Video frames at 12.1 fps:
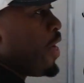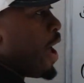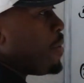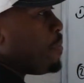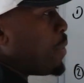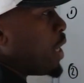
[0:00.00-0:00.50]

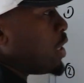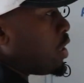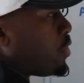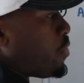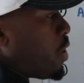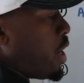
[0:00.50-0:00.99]
That
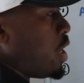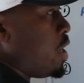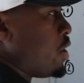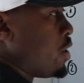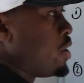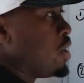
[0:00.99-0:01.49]
budget right
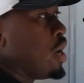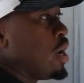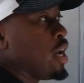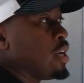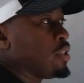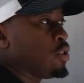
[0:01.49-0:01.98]
here
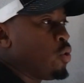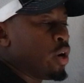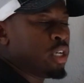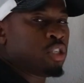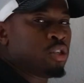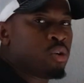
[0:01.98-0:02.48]
is
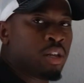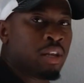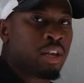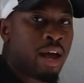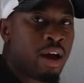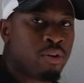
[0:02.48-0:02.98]
going to
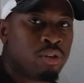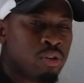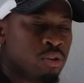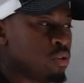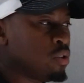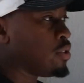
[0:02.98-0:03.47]
allow
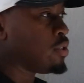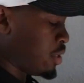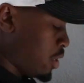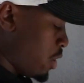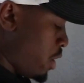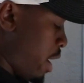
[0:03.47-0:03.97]
you to
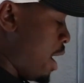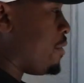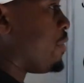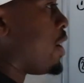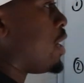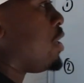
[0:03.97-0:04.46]
still
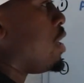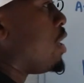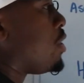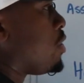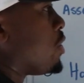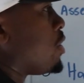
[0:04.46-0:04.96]
have
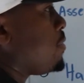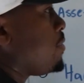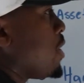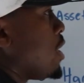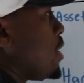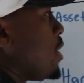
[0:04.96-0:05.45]
another